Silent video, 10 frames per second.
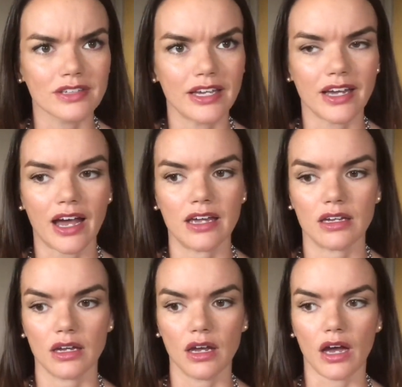Like
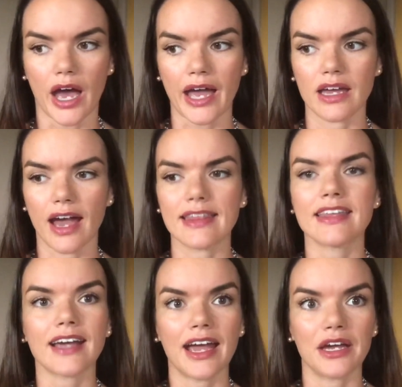I
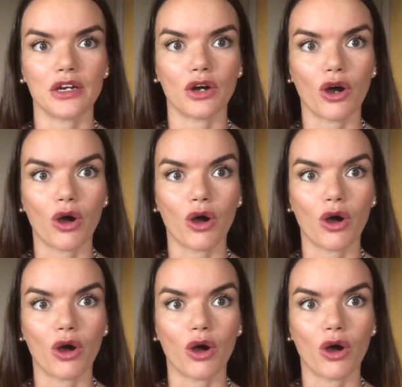think I